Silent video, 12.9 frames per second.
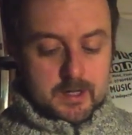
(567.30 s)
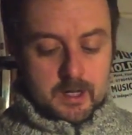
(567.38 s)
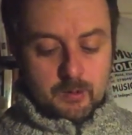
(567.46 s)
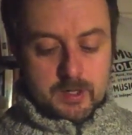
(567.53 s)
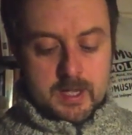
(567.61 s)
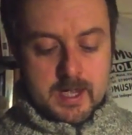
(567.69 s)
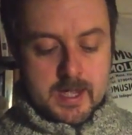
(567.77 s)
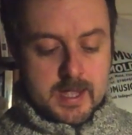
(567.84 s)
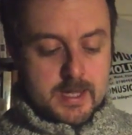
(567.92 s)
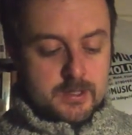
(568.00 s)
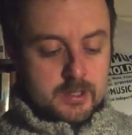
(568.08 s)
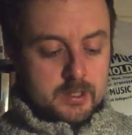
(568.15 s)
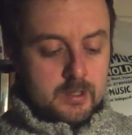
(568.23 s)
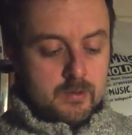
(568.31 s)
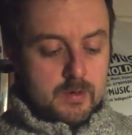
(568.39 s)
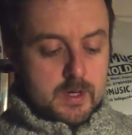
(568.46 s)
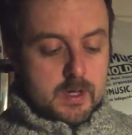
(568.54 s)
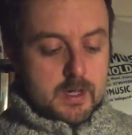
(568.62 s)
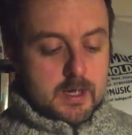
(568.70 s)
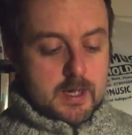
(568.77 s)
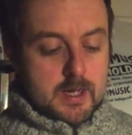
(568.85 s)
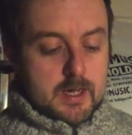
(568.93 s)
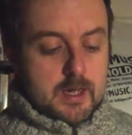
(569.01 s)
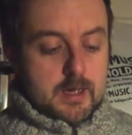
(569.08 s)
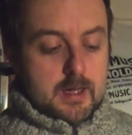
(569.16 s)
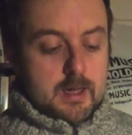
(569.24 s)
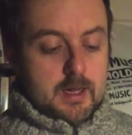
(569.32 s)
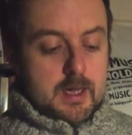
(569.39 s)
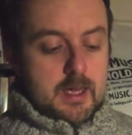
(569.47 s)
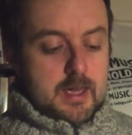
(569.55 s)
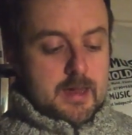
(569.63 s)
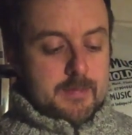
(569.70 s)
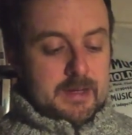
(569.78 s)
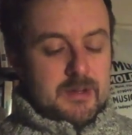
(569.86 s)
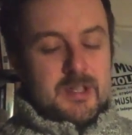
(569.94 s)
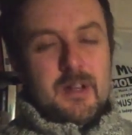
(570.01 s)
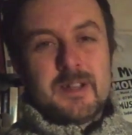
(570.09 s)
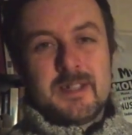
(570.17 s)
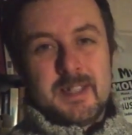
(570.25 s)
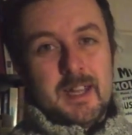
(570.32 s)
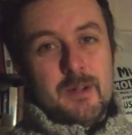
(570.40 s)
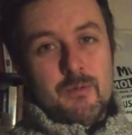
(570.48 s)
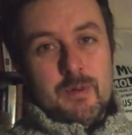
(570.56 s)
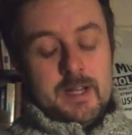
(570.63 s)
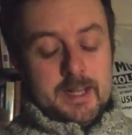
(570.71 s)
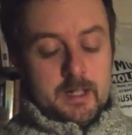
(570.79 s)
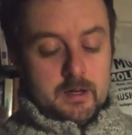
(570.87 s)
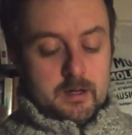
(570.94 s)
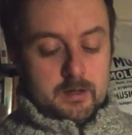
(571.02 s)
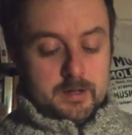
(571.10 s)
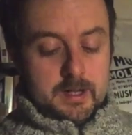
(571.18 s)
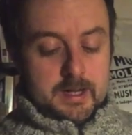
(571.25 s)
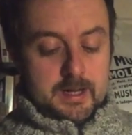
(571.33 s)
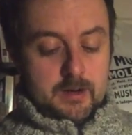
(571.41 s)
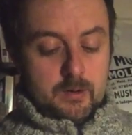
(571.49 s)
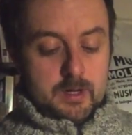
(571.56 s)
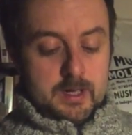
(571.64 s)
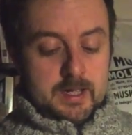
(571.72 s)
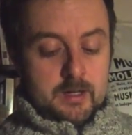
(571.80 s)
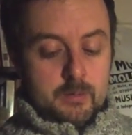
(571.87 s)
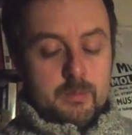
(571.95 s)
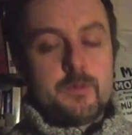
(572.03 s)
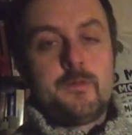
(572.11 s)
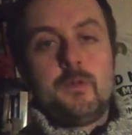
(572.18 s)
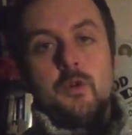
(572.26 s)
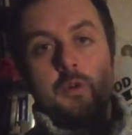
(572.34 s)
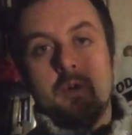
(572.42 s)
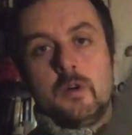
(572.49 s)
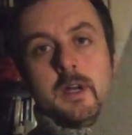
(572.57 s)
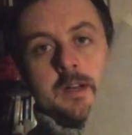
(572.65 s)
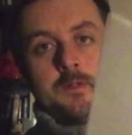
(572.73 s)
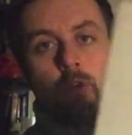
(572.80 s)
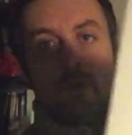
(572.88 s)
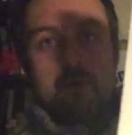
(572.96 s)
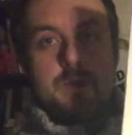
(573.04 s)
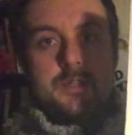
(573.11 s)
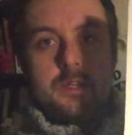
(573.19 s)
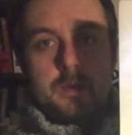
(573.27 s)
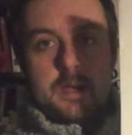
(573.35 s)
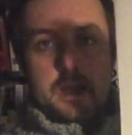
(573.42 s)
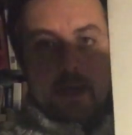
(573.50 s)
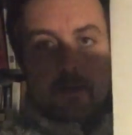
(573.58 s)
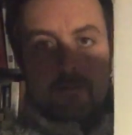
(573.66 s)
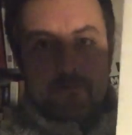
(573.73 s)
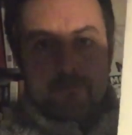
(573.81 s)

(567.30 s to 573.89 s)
Okay, so, I mean, it's starting to get really hard now. At number four, I've got Wish You Were Here.